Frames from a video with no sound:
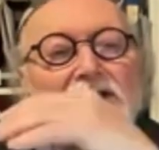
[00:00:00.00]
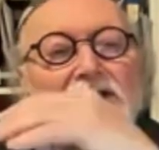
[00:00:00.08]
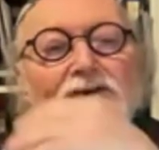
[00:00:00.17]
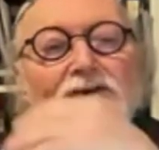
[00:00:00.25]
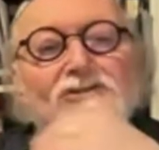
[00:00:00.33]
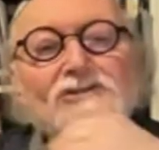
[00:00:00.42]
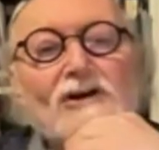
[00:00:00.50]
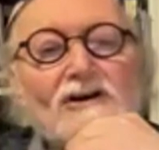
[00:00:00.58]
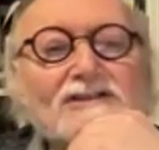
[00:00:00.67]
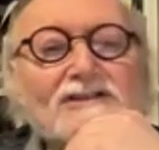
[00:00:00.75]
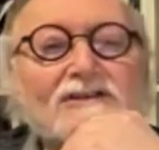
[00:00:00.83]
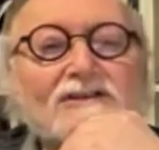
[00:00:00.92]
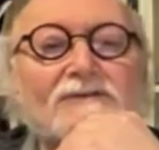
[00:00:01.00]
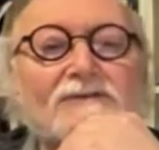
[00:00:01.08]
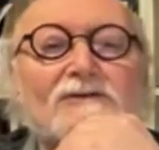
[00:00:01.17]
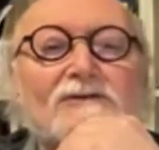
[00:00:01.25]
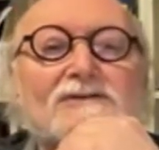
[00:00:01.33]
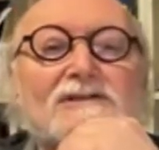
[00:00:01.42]
In those talks and
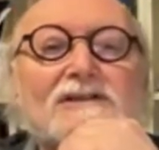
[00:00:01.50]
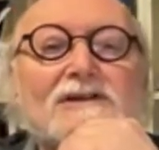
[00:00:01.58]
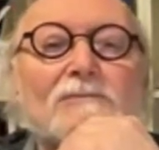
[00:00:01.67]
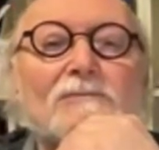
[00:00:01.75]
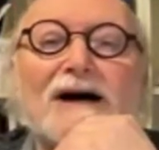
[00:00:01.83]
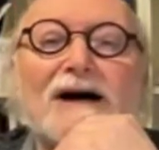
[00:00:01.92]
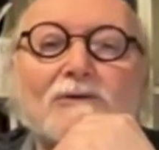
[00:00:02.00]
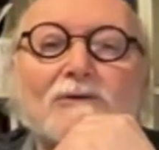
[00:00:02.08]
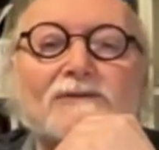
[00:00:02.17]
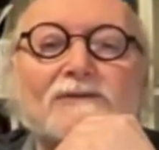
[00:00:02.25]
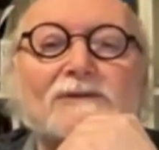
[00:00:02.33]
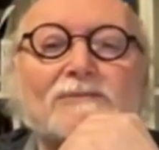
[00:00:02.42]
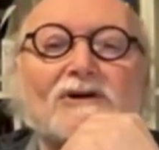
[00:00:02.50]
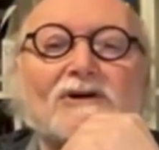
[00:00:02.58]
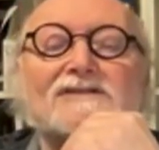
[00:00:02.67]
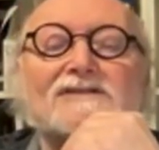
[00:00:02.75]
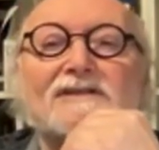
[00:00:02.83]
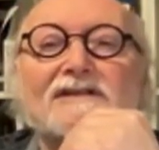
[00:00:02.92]
interviews, Leo powerfully
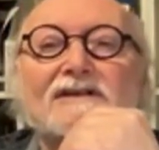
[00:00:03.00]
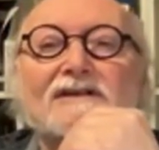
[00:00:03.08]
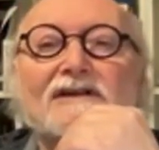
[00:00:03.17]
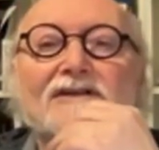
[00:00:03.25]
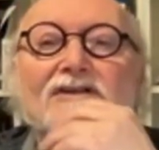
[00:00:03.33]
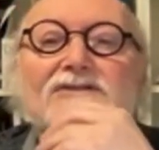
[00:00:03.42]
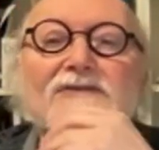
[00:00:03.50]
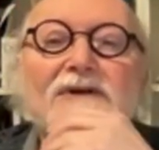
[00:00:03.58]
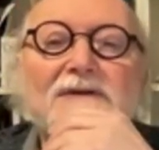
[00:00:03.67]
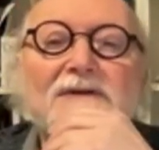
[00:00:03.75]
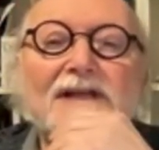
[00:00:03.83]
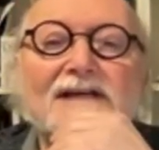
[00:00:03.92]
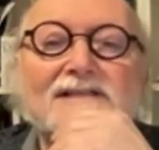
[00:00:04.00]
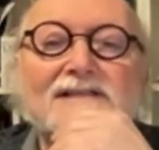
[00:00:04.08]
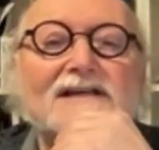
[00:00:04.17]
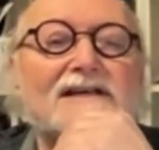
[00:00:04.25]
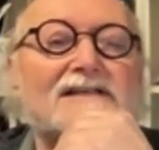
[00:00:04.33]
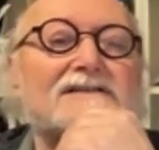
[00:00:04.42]
pressed to his very
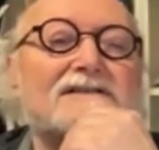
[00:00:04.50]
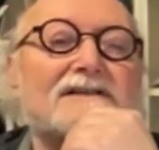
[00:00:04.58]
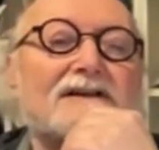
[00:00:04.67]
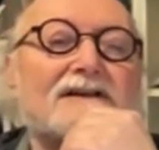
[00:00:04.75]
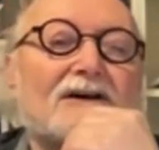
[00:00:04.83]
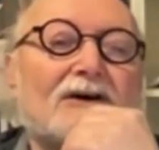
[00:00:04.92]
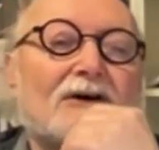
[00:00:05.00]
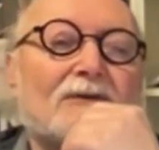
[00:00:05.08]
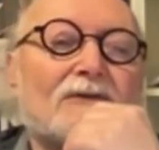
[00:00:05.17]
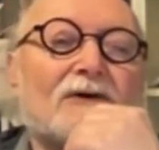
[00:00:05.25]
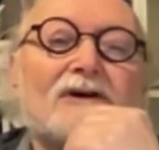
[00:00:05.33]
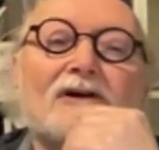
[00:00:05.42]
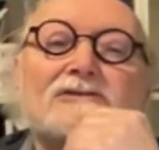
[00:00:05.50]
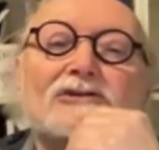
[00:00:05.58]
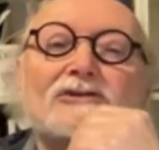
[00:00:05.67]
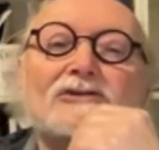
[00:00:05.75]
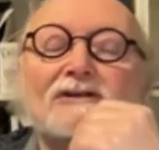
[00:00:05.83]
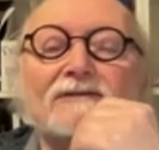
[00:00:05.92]
last days for an
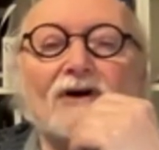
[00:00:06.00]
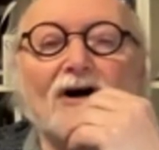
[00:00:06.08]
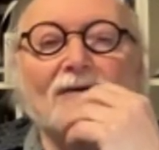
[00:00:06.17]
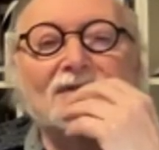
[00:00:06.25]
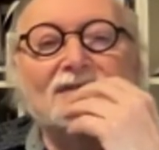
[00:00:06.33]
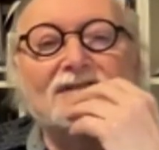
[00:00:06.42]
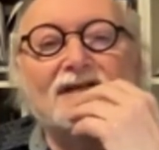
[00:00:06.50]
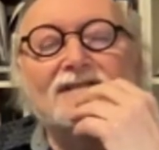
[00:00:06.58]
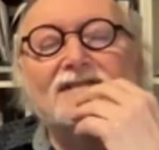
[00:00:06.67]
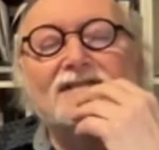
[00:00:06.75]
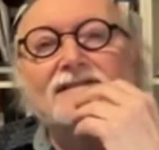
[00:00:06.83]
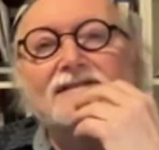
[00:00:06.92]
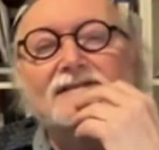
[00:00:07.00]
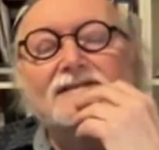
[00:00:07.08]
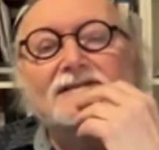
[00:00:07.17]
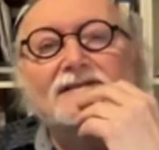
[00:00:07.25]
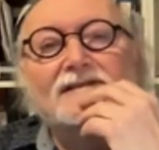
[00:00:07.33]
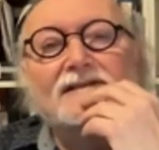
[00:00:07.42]
alternative common sense.
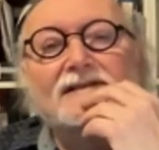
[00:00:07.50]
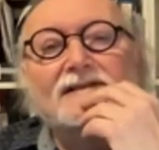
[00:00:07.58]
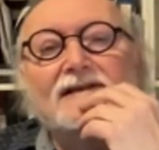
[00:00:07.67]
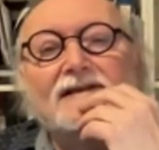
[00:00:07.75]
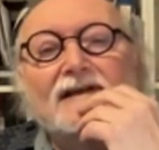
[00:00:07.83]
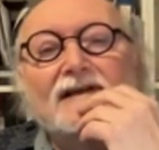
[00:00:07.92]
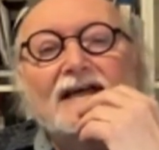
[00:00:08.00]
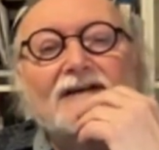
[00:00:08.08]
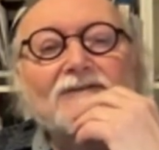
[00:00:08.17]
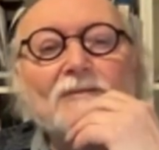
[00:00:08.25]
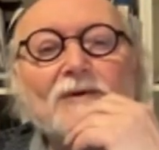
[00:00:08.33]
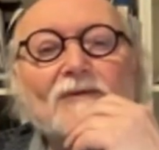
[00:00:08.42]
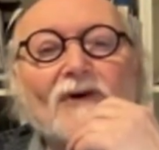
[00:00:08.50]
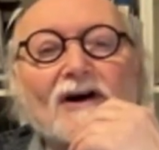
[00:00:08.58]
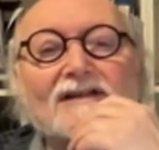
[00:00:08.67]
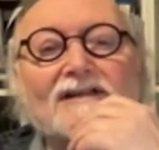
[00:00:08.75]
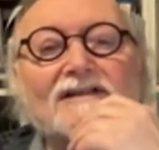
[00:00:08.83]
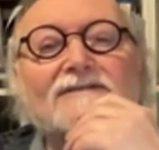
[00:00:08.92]
Ever
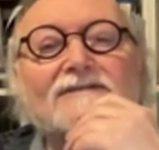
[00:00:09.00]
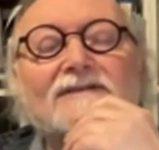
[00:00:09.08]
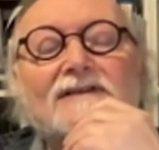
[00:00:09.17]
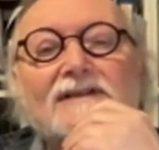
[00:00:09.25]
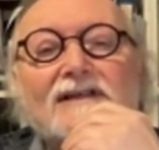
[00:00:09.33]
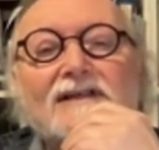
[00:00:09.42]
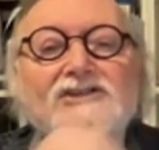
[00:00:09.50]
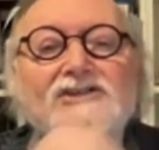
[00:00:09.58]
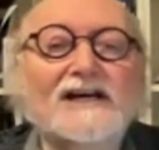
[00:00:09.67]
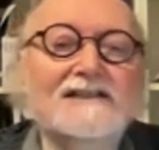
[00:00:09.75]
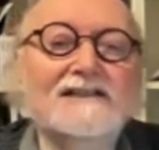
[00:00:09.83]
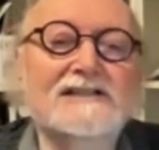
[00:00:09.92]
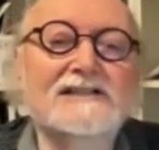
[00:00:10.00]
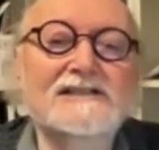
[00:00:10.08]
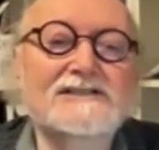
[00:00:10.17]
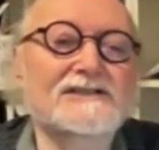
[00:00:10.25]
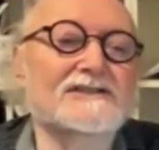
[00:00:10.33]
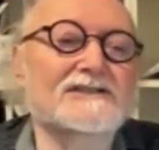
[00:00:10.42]
provocative, he challenged
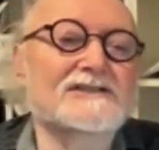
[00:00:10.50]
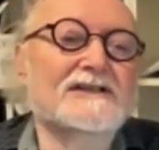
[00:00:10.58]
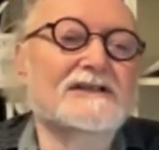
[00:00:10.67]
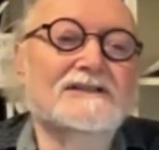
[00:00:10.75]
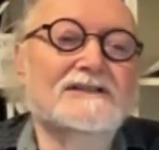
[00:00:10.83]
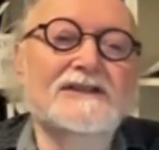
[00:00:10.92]
listeners to